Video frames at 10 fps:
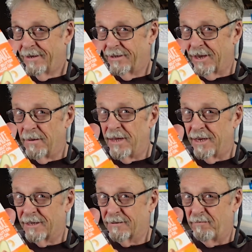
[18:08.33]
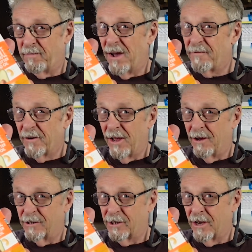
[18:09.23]
some of this
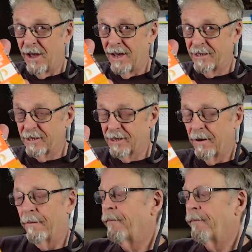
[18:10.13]
buffalo sauce,